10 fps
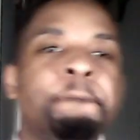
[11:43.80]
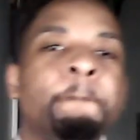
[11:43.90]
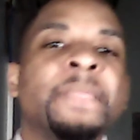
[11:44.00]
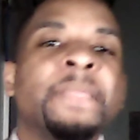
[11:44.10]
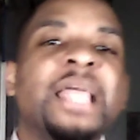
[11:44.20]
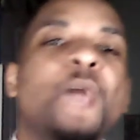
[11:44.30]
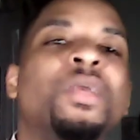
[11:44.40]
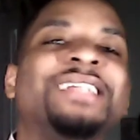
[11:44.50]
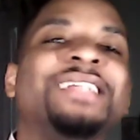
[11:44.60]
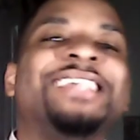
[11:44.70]
Now, what
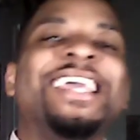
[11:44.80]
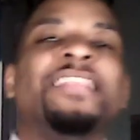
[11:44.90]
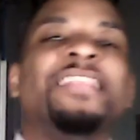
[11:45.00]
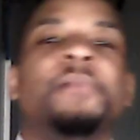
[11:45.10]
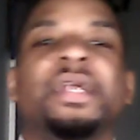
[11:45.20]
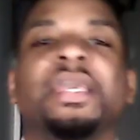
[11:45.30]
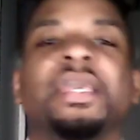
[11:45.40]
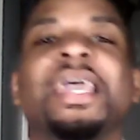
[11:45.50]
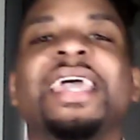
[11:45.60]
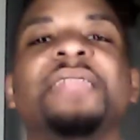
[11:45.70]
is in the money?
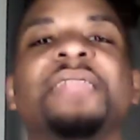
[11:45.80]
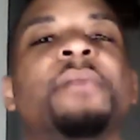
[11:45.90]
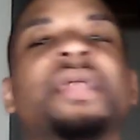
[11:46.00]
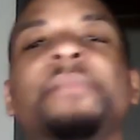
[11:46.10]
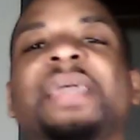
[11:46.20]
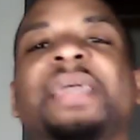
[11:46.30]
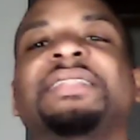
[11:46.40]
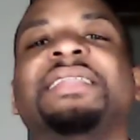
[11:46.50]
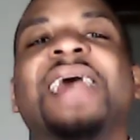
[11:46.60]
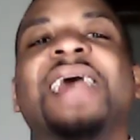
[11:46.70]
In the money means that
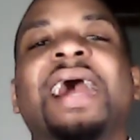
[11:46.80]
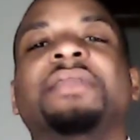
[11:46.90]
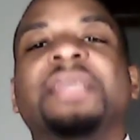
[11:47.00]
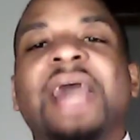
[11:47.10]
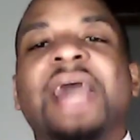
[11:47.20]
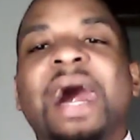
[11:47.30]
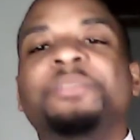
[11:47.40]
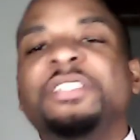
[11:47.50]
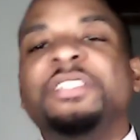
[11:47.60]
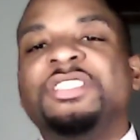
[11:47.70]
the
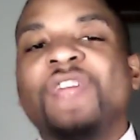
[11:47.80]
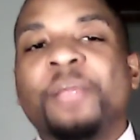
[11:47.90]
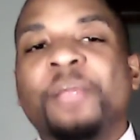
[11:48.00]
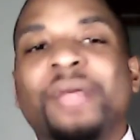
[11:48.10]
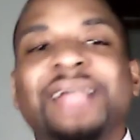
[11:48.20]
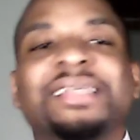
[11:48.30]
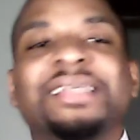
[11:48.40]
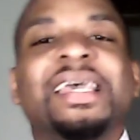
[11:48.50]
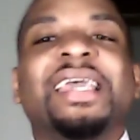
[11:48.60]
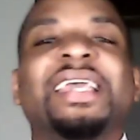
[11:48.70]
option strike price
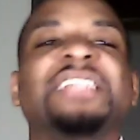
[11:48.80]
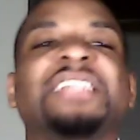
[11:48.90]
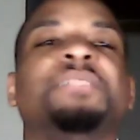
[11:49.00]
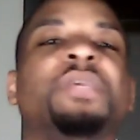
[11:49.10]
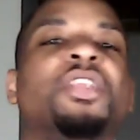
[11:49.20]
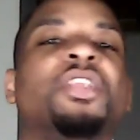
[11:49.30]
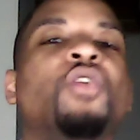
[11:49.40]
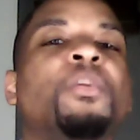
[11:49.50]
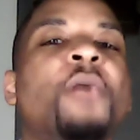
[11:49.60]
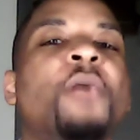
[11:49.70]
is below the
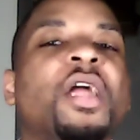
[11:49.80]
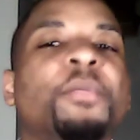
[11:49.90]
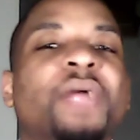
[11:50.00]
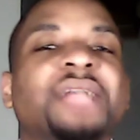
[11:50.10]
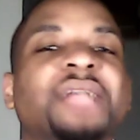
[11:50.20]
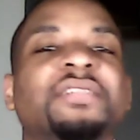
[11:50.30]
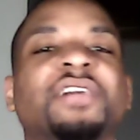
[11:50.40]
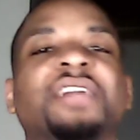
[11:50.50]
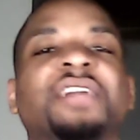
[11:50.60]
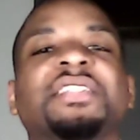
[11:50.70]
market price of the
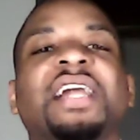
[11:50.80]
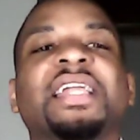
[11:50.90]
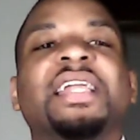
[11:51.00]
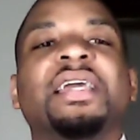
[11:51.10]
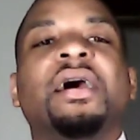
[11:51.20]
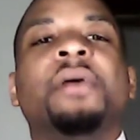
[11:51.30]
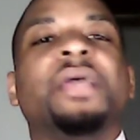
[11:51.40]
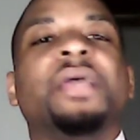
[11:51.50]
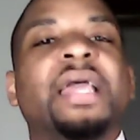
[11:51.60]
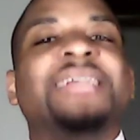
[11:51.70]
underlying.
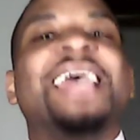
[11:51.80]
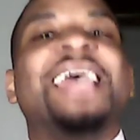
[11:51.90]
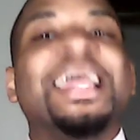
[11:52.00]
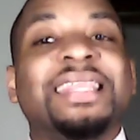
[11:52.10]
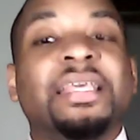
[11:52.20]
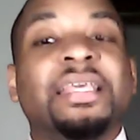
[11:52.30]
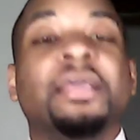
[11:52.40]
Is at the